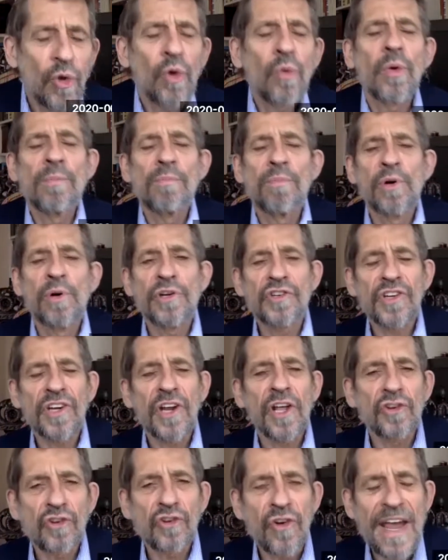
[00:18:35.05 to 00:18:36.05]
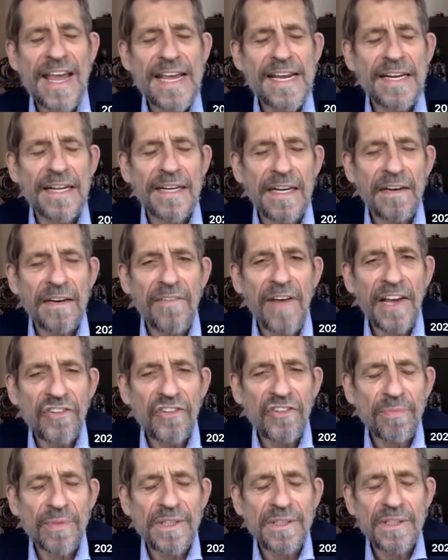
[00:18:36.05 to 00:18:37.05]
We pushed trade and
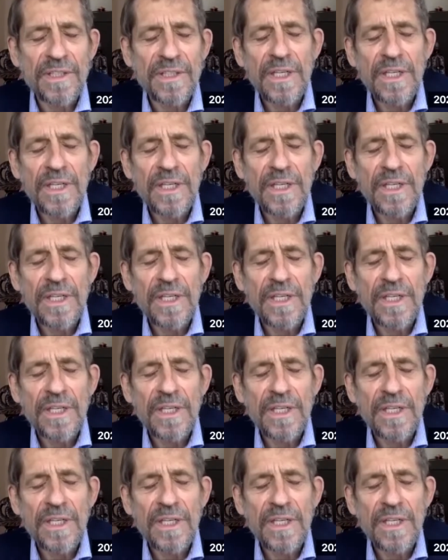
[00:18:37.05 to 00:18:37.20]
investment